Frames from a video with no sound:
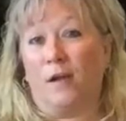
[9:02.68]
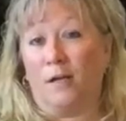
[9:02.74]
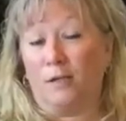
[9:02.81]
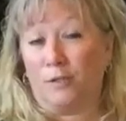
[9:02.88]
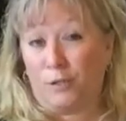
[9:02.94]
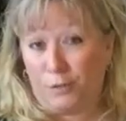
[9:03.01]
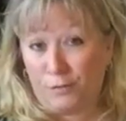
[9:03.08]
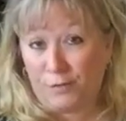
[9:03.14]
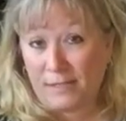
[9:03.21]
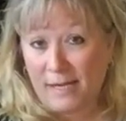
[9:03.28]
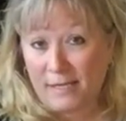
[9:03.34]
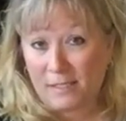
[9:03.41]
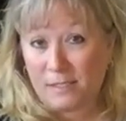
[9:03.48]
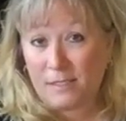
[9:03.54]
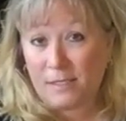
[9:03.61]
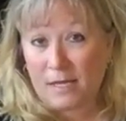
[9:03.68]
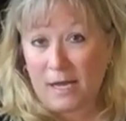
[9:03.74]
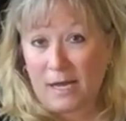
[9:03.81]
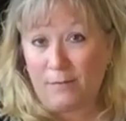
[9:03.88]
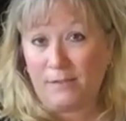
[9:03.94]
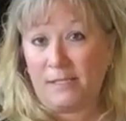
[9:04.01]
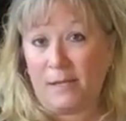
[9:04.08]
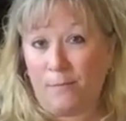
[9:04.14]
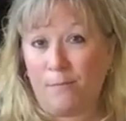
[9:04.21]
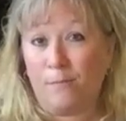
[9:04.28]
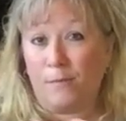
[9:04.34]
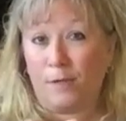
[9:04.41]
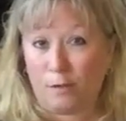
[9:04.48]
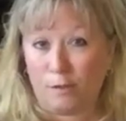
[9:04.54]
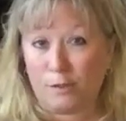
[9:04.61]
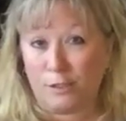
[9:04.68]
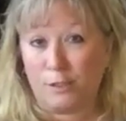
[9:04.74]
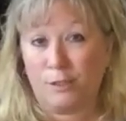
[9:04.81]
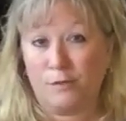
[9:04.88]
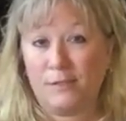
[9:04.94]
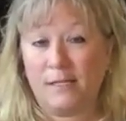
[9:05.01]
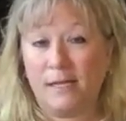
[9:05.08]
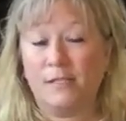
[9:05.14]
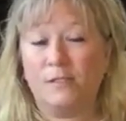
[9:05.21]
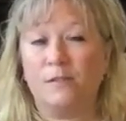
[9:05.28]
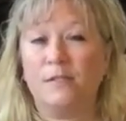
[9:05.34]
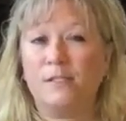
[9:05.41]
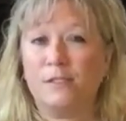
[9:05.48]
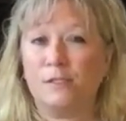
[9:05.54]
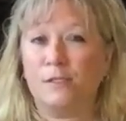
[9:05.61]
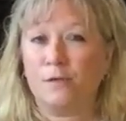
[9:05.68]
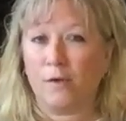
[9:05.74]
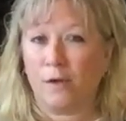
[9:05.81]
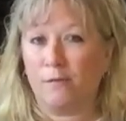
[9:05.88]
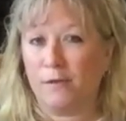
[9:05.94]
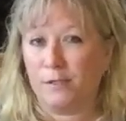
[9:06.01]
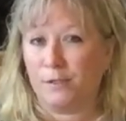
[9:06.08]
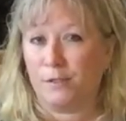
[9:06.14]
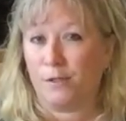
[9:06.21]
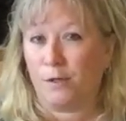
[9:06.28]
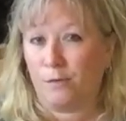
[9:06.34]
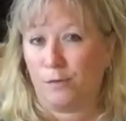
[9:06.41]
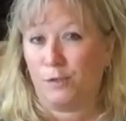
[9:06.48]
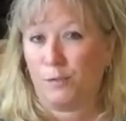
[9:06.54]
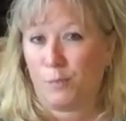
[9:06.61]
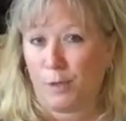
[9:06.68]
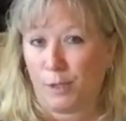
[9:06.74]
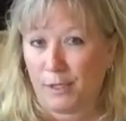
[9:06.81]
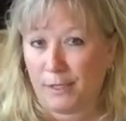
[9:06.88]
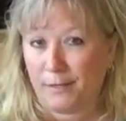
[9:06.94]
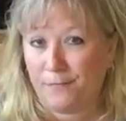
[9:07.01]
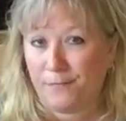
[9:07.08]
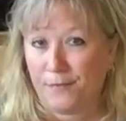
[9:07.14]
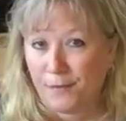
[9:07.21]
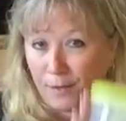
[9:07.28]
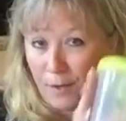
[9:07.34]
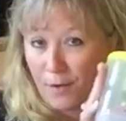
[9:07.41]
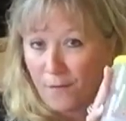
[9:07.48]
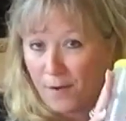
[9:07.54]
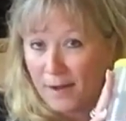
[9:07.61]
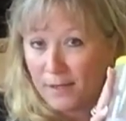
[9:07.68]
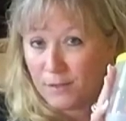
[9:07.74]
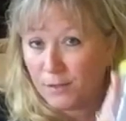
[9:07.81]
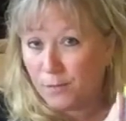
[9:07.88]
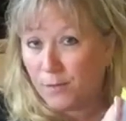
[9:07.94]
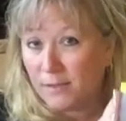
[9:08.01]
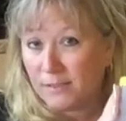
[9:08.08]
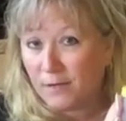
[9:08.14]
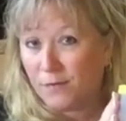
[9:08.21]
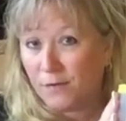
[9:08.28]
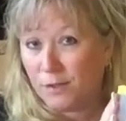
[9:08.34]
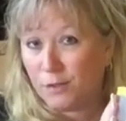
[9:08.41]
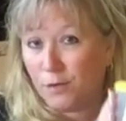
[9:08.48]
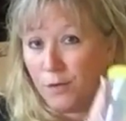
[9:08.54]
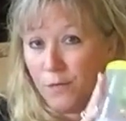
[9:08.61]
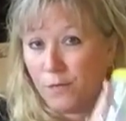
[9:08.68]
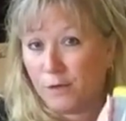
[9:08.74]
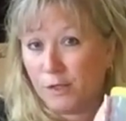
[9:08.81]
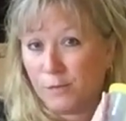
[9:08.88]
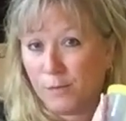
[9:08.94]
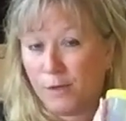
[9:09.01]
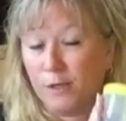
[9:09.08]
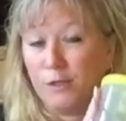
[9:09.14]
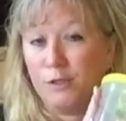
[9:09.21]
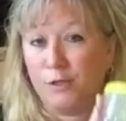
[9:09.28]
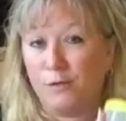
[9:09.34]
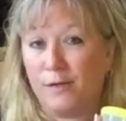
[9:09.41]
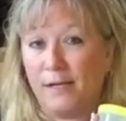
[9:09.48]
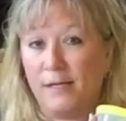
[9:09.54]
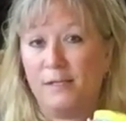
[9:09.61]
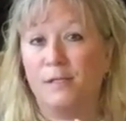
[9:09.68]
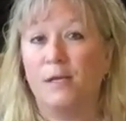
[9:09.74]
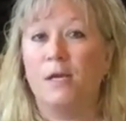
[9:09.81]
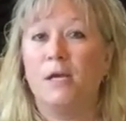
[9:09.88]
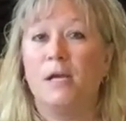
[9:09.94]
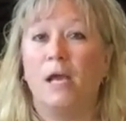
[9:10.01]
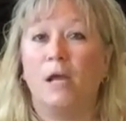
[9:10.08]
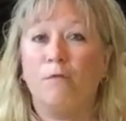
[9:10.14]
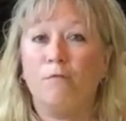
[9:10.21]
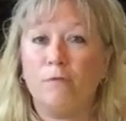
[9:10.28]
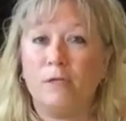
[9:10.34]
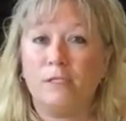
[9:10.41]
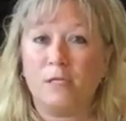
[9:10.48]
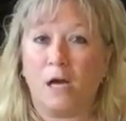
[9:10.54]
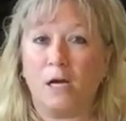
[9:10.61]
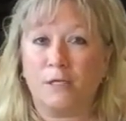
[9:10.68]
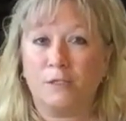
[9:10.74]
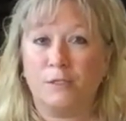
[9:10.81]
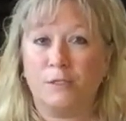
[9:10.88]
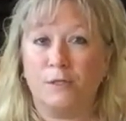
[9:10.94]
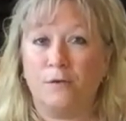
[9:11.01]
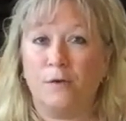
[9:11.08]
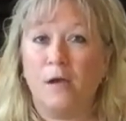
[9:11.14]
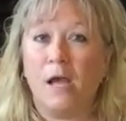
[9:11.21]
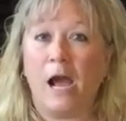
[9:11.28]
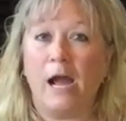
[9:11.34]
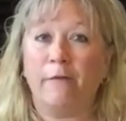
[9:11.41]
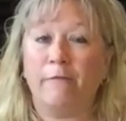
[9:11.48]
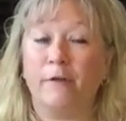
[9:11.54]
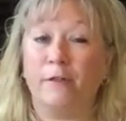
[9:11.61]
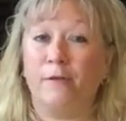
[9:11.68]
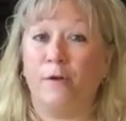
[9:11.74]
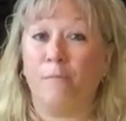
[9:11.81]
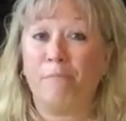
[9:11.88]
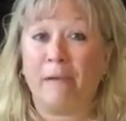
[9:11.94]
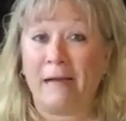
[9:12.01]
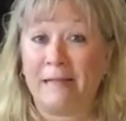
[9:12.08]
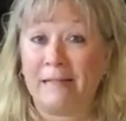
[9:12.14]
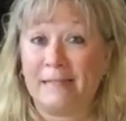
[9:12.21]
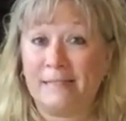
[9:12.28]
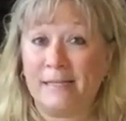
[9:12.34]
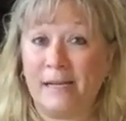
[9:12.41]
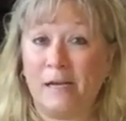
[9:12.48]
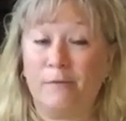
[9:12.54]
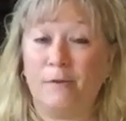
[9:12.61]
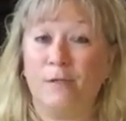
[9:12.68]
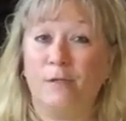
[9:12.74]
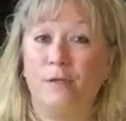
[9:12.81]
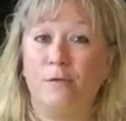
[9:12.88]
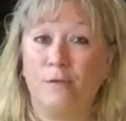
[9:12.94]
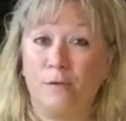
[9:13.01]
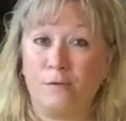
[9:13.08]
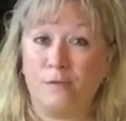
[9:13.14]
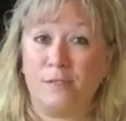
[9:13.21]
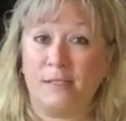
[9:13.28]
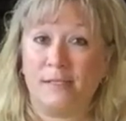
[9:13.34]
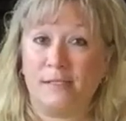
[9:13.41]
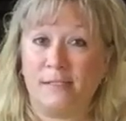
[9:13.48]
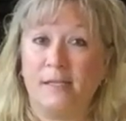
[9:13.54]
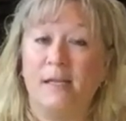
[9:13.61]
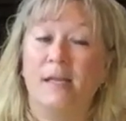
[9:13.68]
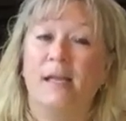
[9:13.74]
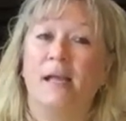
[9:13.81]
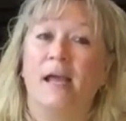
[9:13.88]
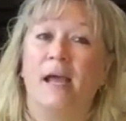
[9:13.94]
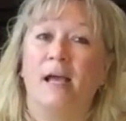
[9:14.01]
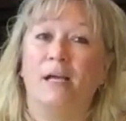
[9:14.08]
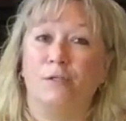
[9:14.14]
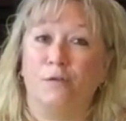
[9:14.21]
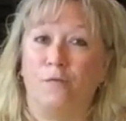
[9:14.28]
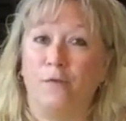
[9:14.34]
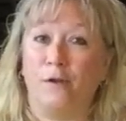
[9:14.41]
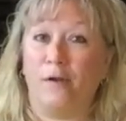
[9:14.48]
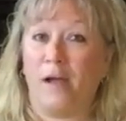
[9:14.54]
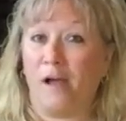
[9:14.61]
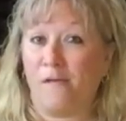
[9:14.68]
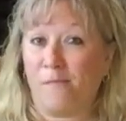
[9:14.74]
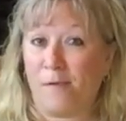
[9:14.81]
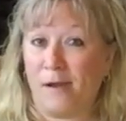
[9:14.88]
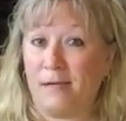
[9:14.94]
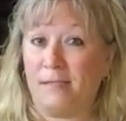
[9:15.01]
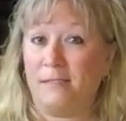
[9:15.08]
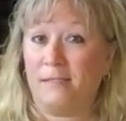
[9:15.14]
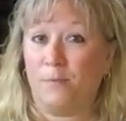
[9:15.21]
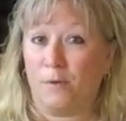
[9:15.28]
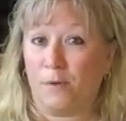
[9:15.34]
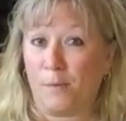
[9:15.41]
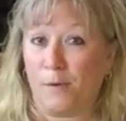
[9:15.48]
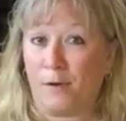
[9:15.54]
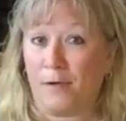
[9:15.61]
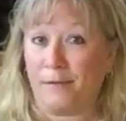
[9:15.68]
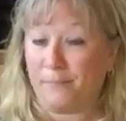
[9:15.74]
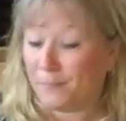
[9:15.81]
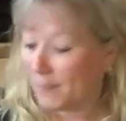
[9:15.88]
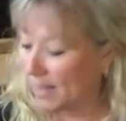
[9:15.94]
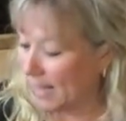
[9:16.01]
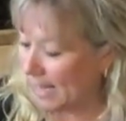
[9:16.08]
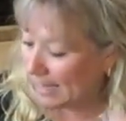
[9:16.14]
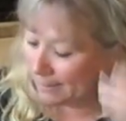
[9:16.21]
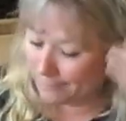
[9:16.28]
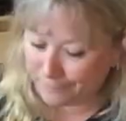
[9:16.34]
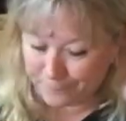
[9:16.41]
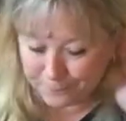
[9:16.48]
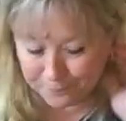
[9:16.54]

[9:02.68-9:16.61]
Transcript: not two sets. I would say usually two sets. So this is a great reason to host a party. All right, so you want to definitely show the fridge smart and showcase and really talk to, I'd rather you don't buy this today, I'd rather you use this as your for your half price to book a party. Um,